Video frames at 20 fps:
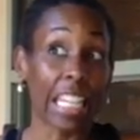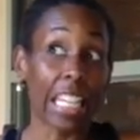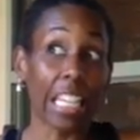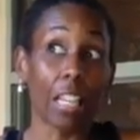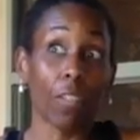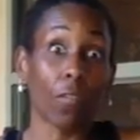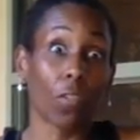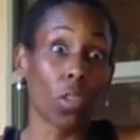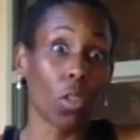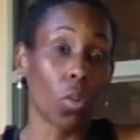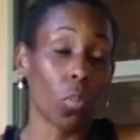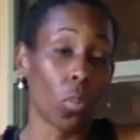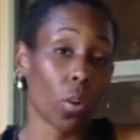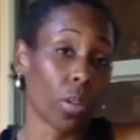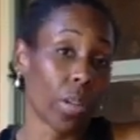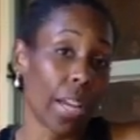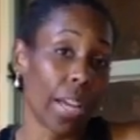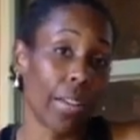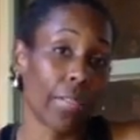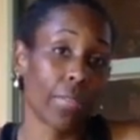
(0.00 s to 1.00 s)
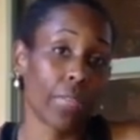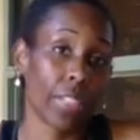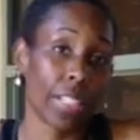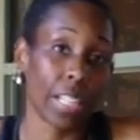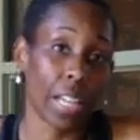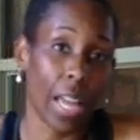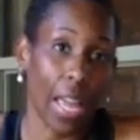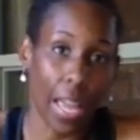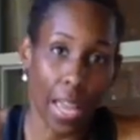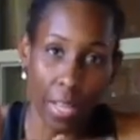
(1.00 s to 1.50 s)
if you were
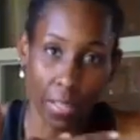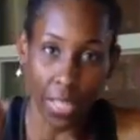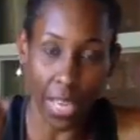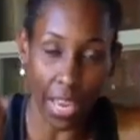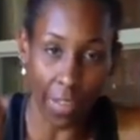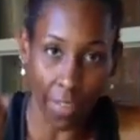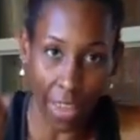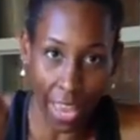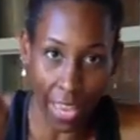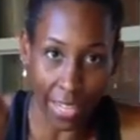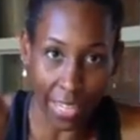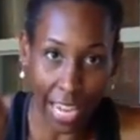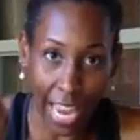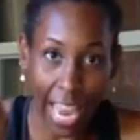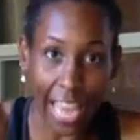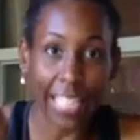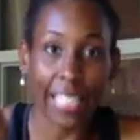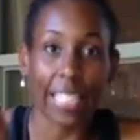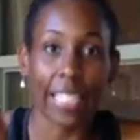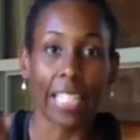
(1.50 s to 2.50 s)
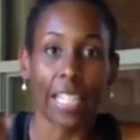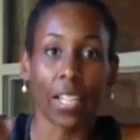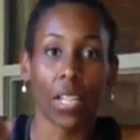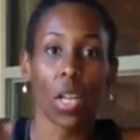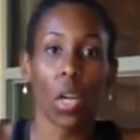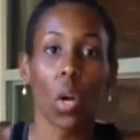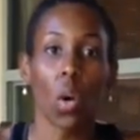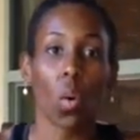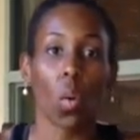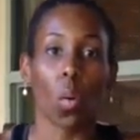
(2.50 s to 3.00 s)
to have had an accident
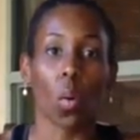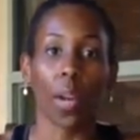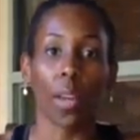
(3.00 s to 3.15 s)
or